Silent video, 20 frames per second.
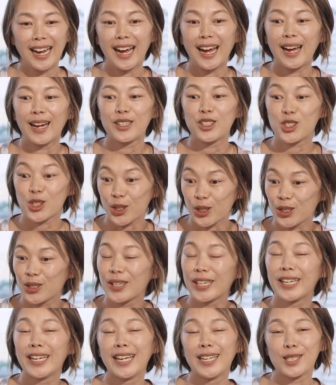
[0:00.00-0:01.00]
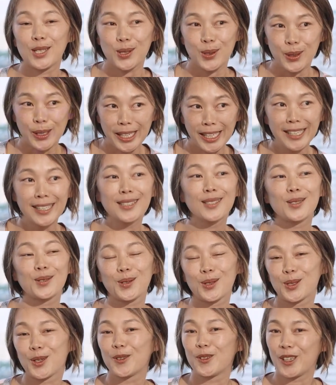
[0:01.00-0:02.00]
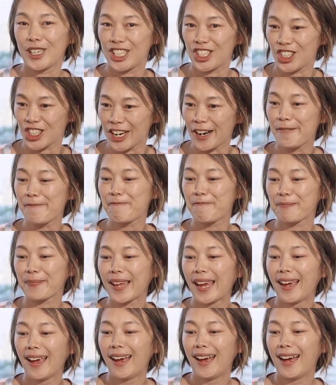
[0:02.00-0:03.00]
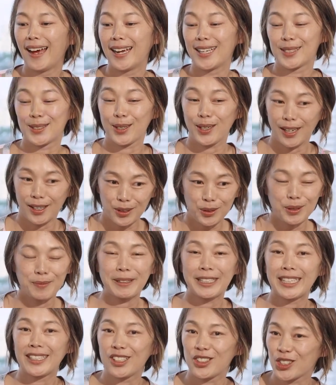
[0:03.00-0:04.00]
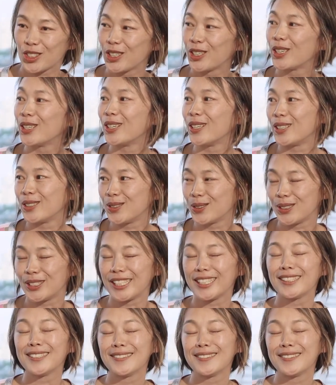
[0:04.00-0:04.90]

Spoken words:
I joined SOA, Source of Asia, as a country manager today.